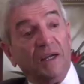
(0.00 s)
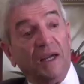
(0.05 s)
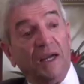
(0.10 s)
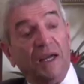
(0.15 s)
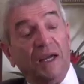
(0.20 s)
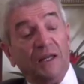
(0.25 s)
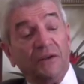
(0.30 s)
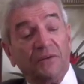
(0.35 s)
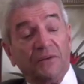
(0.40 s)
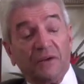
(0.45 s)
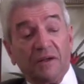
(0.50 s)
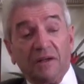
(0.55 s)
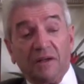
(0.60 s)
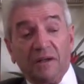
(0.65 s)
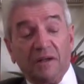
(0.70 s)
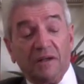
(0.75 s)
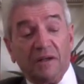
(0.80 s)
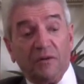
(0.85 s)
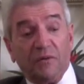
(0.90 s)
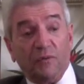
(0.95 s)
And
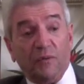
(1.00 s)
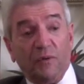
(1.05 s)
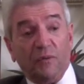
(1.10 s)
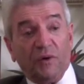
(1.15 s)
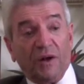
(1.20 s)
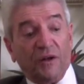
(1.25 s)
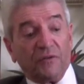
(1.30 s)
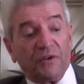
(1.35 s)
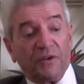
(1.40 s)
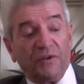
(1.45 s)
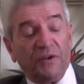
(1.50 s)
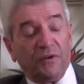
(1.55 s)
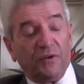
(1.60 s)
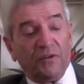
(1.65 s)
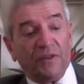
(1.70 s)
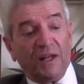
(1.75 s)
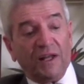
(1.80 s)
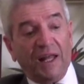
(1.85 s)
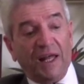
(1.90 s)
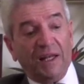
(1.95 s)
it, we went out to dinner
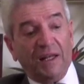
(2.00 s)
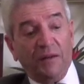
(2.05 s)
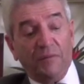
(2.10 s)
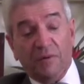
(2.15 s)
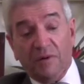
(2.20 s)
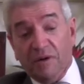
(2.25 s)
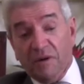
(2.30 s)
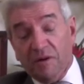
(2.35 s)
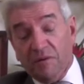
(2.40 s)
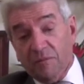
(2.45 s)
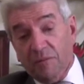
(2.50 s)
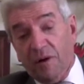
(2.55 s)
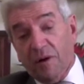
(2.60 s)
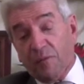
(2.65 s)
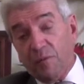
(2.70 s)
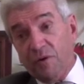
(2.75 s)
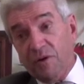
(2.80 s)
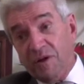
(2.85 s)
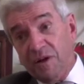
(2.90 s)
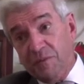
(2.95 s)
that night. Him and uh,
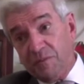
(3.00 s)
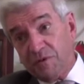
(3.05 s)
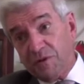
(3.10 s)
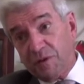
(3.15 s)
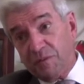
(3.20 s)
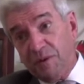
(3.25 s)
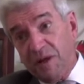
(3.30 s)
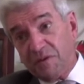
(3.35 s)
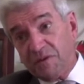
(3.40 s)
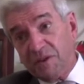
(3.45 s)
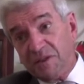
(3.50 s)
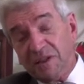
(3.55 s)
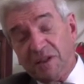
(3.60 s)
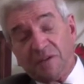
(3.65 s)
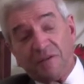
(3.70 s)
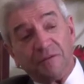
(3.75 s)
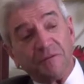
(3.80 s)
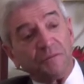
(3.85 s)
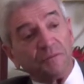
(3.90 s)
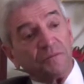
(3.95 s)
Barbara and him took me out to
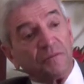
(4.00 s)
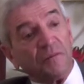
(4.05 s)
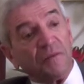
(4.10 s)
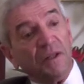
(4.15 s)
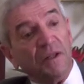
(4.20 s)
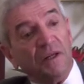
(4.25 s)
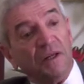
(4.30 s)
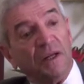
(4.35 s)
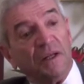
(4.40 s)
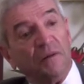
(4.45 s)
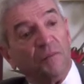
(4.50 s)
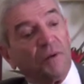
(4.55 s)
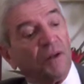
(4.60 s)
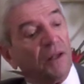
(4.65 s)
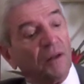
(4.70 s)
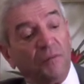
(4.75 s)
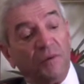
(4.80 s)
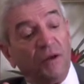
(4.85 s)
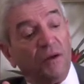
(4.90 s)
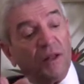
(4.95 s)
dinner. In the
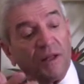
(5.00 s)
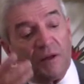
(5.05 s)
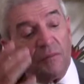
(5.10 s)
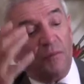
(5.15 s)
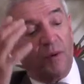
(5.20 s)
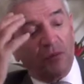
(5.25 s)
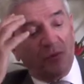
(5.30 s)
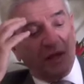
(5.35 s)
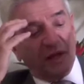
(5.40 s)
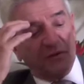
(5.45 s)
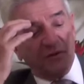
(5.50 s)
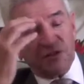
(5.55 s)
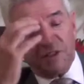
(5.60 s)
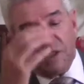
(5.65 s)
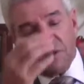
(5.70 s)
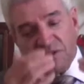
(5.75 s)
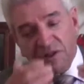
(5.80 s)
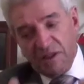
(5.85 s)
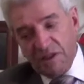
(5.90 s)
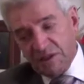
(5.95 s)
middle of the meal, I can remember like it was
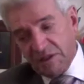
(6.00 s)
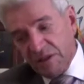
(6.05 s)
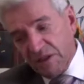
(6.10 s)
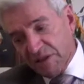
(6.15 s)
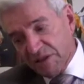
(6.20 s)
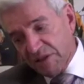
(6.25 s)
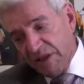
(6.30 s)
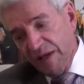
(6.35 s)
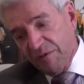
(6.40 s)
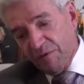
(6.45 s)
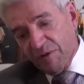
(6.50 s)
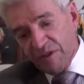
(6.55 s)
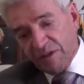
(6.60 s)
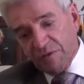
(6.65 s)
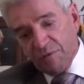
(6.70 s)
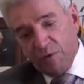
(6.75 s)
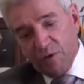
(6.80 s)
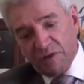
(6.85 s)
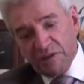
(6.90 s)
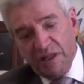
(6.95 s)
yesterday, he set his knife and
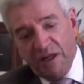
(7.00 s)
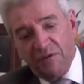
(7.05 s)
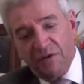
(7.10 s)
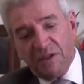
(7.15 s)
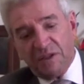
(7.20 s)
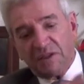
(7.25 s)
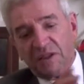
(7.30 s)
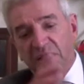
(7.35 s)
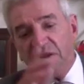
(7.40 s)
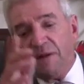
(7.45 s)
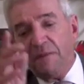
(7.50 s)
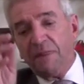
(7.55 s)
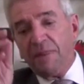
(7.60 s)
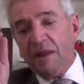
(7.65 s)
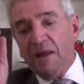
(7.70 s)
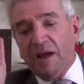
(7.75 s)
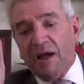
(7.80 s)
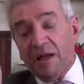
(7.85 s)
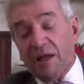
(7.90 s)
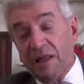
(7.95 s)
his fork down. He said,
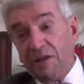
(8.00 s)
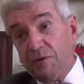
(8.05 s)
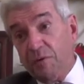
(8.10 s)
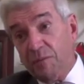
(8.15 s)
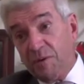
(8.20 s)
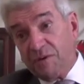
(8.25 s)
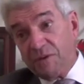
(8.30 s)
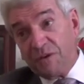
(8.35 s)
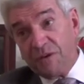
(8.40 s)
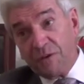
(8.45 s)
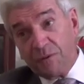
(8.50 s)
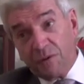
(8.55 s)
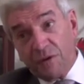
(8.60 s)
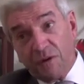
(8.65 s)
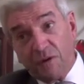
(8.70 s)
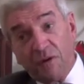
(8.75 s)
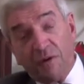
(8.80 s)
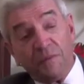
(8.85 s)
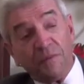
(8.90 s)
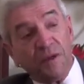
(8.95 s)
I like your
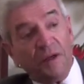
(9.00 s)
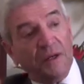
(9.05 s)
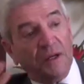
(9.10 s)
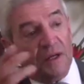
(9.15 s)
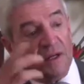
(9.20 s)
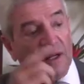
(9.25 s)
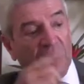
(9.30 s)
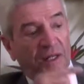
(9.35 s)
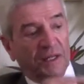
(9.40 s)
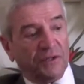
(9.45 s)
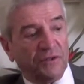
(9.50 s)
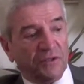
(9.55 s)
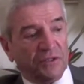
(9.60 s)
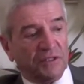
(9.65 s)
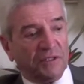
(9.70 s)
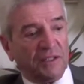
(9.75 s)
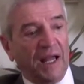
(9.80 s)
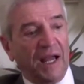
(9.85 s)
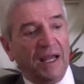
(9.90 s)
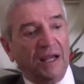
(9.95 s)
material and I like your
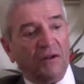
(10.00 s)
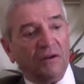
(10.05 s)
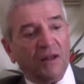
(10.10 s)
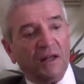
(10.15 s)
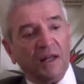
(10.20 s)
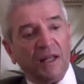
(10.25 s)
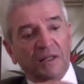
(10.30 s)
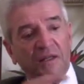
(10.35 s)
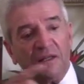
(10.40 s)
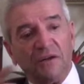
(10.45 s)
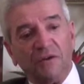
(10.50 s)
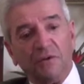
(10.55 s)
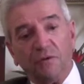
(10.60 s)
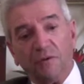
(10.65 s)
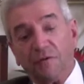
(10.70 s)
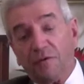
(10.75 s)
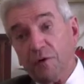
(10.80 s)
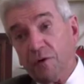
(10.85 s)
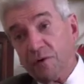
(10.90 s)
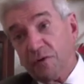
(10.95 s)
style. I'd like do
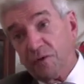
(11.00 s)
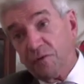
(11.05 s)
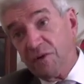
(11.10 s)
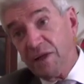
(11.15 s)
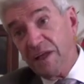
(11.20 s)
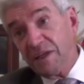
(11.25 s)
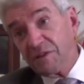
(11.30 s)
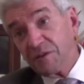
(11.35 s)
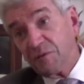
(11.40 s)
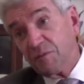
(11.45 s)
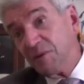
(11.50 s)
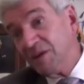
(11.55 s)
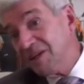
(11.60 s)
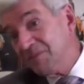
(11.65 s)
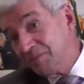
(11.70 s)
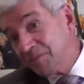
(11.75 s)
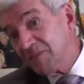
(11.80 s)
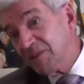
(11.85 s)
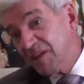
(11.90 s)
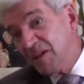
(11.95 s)
a few other dates with me
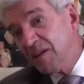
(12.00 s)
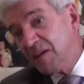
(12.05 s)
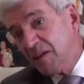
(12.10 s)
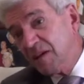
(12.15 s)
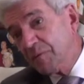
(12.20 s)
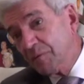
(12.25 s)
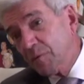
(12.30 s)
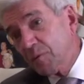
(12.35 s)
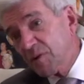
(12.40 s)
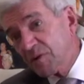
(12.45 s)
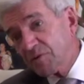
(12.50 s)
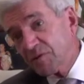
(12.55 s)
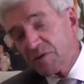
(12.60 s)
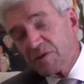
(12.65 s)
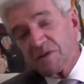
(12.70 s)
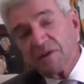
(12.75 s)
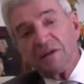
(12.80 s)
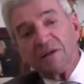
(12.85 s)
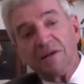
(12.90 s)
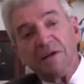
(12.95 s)
if you're
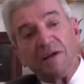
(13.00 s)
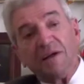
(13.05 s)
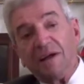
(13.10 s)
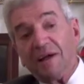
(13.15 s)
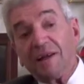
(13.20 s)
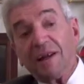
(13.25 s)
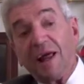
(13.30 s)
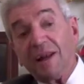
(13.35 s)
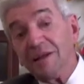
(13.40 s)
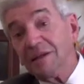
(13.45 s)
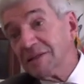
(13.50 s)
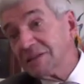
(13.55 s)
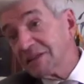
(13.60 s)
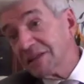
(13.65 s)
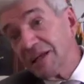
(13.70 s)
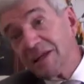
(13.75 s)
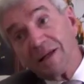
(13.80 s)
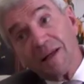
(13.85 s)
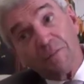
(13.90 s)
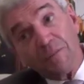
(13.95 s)
interested. And I didn't
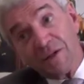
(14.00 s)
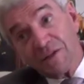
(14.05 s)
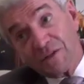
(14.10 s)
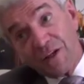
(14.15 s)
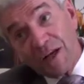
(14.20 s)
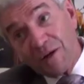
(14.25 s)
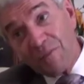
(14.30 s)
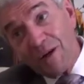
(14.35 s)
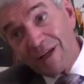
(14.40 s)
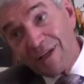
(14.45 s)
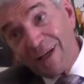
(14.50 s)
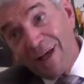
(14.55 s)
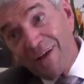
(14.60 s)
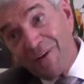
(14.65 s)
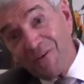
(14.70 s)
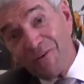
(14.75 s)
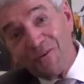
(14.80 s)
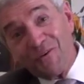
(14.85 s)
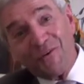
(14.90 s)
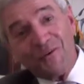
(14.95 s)
say, let me check my
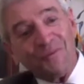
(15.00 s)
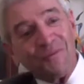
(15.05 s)
calendar. Yeah.